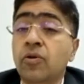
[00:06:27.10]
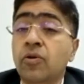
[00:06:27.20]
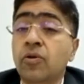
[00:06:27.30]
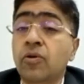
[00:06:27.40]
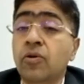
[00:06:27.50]

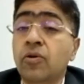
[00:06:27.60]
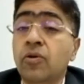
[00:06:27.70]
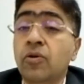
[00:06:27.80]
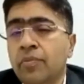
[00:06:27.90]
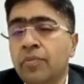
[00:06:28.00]
pandemic,
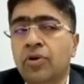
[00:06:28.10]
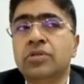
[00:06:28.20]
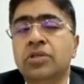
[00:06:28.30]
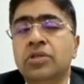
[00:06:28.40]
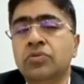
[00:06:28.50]

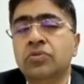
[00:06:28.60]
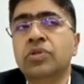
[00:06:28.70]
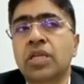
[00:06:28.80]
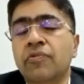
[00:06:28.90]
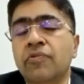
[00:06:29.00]
because this
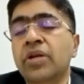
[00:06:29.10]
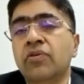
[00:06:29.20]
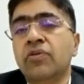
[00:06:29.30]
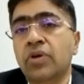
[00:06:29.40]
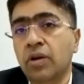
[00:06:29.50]
was an event
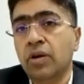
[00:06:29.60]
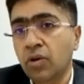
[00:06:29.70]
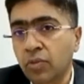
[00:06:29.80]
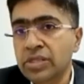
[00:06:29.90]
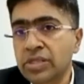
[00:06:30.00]
of a
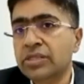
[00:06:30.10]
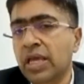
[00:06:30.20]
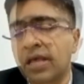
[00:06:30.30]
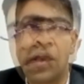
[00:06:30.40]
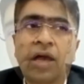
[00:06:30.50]
global
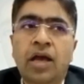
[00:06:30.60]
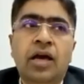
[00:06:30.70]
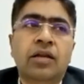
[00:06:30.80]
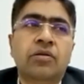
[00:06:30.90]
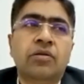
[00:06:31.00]
scale,
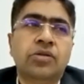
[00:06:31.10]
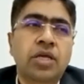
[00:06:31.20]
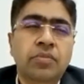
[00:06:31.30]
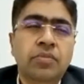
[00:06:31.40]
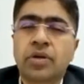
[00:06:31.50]
and
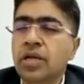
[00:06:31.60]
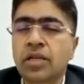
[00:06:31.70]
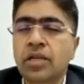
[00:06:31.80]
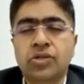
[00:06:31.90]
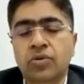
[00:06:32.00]
team
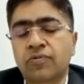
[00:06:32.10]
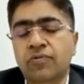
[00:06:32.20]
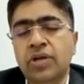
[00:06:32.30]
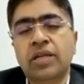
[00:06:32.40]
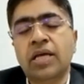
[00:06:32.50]
really showed
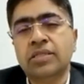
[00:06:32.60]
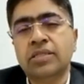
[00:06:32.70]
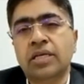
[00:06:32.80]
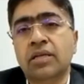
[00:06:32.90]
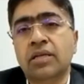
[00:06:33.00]

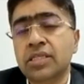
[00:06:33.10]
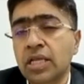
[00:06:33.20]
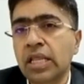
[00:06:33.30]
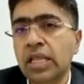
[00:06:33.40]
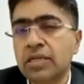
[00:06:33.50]
fantastic
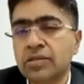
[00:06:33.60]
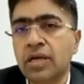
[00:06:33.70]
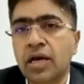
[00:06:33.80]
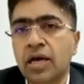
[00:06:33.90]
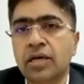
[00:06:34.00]
resilience
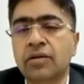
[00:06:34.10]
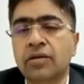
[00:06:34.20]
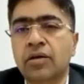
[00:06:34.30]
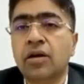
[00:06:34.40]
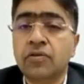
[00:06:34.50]
and
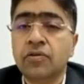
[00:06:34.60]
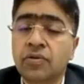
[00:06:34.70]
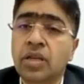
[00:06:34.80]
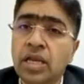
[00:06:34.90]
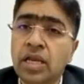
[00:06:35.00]
a lot of
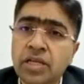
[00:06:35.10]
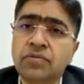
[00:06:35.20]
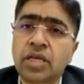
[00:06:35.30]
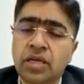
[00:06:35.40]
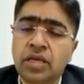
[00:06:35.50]
creative
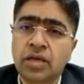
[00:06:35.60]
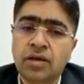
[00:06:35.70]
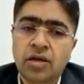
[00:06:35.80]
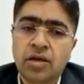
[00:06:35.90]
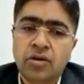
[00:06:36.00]
thinking
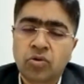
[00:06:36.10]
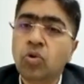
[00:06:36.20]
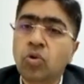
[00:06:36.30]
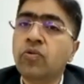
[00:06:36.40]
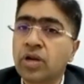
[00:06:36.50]
to
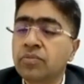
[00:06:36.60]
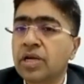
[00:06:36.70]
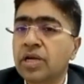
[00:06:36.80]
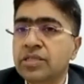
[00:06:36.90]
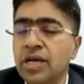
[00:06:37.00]
overcome
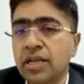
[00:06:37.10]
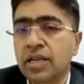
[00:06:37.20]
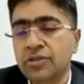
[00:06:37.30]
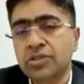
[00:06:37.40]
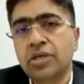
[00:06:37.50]
that
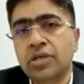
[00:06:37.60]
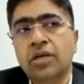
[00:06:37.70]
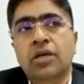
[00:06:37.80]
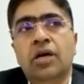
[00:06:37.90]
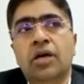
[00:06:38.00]
challenge.
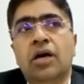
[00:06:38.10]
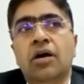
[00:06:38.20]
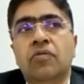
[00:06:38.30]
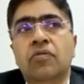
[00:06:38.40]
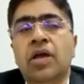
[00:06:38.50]

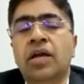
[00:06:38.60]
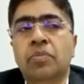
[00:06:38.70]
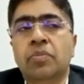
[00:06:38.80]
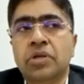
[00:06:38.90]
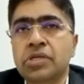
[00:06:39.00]
We had
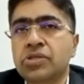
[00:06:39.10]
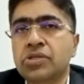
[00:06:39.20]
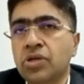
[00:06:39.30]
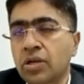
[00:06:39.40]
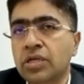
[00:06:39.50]
a pretty
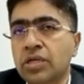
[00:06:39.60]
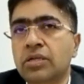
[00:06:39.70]
solid